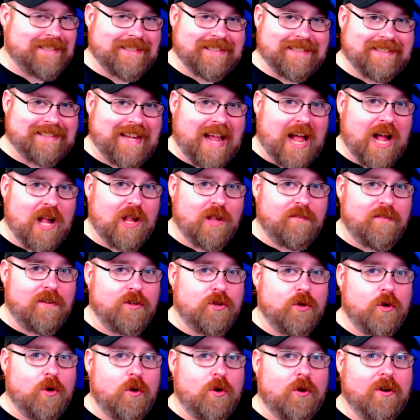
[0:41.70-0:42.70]

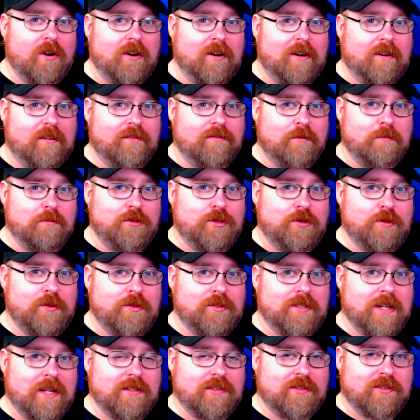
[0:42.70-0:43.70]
Salvador from 2
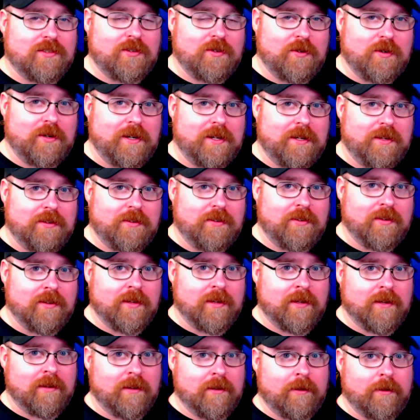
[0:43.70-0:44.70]
Cents Toys.
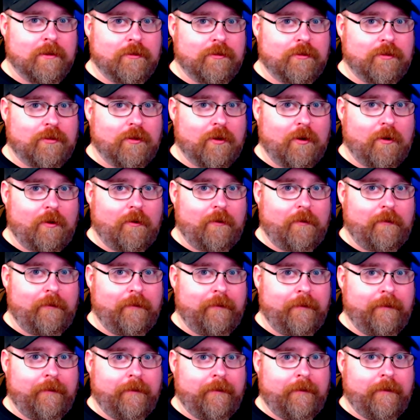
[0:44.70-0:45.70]
So,
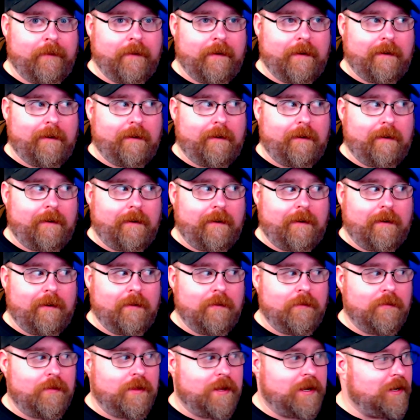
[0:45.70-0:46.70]

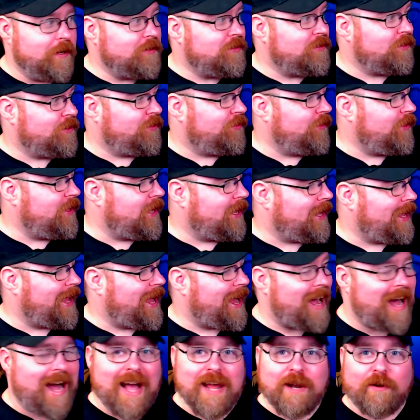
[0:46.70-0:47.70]
here's the thing.
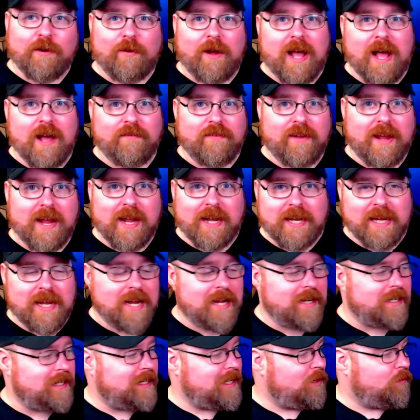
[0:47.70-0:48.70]
I don't have any
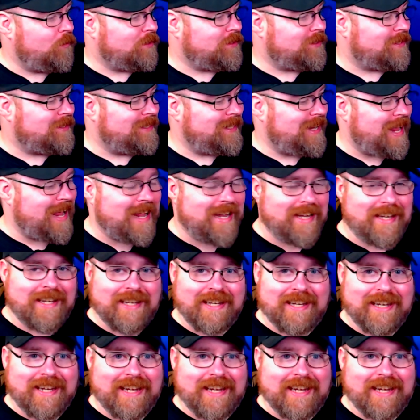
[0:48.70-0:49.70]
idea what's in
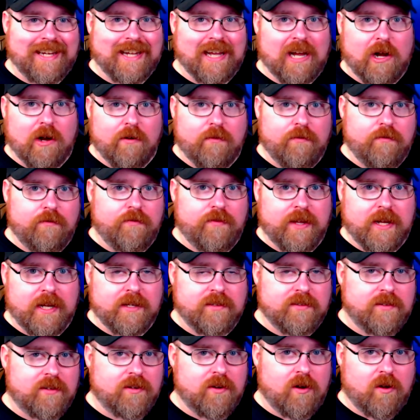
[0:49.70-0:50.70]
any of
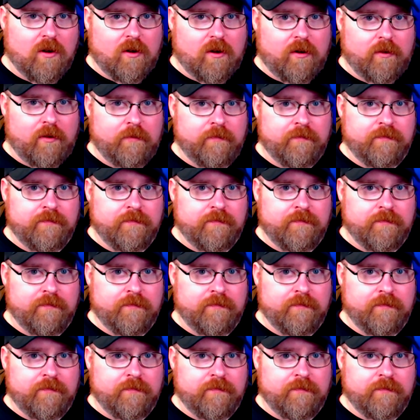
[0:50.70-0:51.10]
these at all.